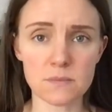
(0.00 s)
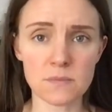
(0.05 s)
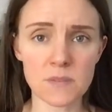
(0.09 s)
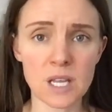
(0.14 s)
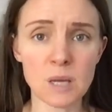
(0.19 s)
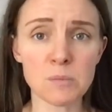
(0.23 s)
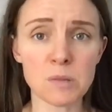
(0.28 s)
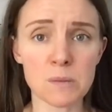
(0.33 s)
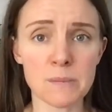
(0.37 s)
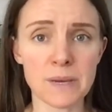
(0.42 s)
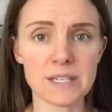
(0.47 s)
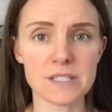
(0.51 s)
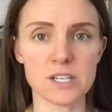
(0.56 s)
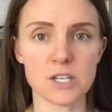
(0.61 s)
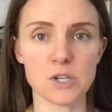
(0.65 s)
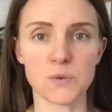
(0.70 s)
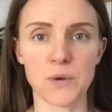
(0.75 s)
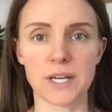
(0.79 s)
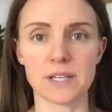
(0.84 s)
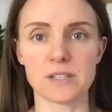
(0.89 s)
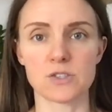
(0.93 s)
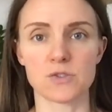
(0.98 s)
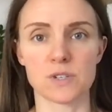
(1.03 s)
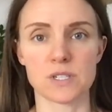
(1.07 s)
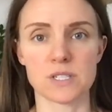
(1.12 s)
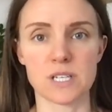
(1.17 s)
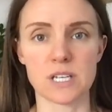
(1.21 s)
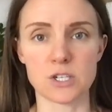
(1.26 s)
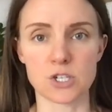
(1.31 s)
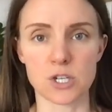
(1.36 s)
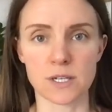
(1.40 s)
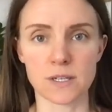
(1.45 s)
implementing rest
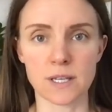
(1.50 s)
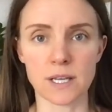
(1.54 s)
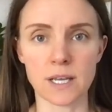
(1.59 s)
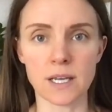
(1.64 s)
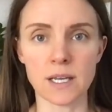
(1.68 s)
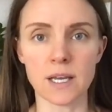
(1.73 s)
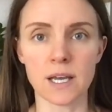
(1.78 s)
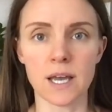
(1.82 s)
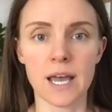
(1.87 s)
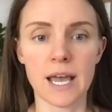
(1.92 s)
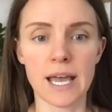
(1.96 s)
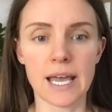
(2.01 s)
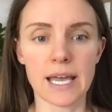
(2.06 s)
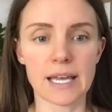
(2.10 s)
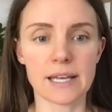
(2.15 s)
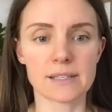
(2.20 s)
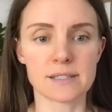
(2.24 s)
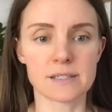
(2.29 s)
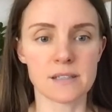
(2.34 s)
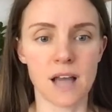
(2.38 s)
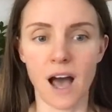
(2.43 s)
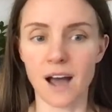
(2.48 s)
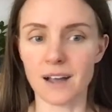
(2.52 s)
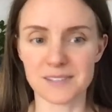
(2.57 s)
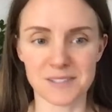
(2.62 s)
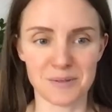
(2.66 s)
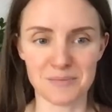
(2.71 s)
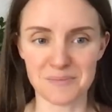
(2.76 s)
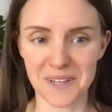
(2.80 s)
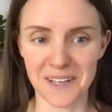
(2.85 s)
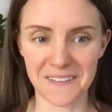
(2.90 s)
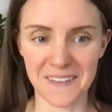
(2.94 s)
strategically is not
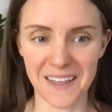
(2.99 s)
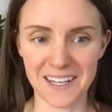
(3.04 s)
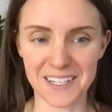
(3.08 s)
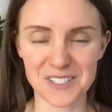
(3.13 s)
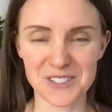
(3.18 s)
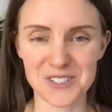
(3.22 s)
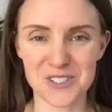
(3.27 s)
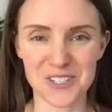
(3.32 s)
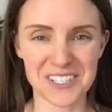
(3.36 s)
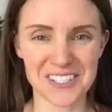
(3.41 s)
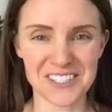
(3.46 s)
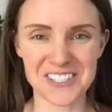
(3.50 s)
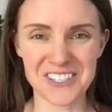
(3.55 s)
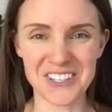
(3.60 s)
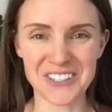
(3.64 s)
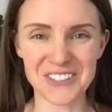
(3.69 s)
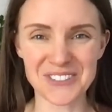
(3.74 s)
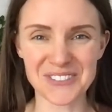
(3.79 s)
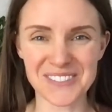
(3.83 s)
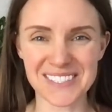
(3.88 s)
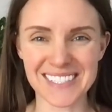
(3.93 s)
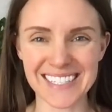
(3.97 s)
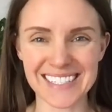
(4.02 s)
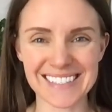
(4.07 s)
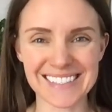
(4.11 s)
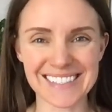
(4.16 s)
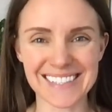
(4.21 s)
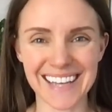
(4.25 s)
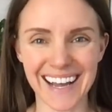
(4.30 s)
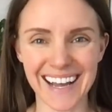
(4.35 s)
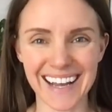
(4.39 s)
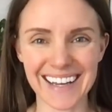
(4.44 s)
something that is just used
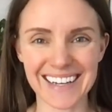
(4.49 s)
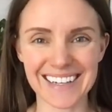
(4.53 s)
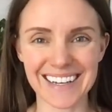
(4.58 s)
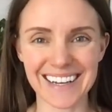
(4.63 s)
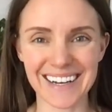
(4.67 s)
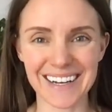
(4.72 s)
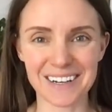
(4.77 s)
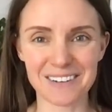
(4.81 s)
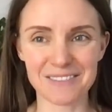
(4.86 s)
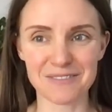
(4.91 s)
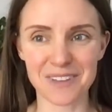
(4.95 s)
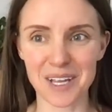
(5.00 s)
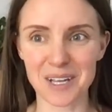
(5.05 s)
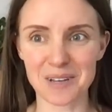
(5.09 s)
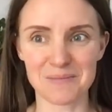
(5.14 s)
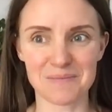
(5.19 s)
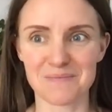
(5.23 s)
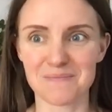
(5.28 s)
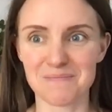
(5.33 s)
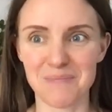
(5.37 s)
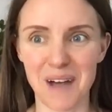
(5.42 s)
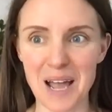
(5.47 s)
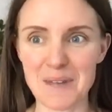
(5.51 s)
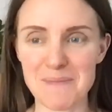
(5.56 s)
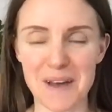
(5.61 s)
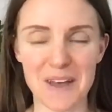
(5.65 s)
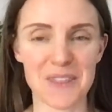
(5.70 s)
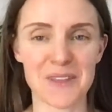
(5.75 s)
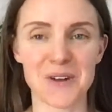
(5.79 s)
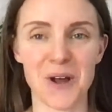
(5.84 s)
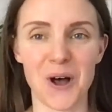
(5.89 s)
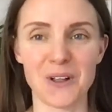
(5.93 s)
inside of like my
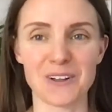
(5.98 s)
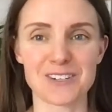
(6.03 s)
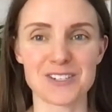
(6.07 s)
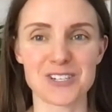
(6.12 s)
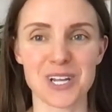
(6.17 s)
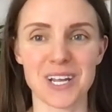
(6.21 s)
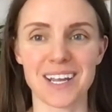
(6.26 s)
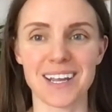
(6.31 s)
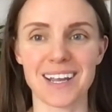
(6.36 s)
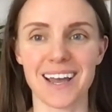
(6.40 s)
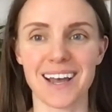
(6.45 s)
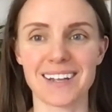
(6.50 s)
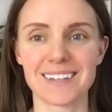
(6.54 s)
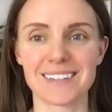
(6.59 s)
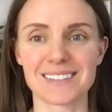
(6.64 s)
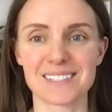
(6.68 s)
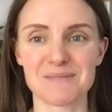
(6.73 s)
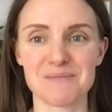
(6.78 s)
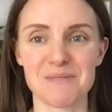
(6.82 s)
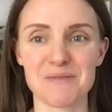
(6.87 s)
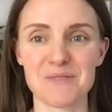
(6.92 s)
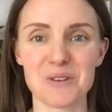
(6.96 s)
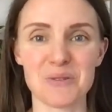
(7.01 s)
methodology and some of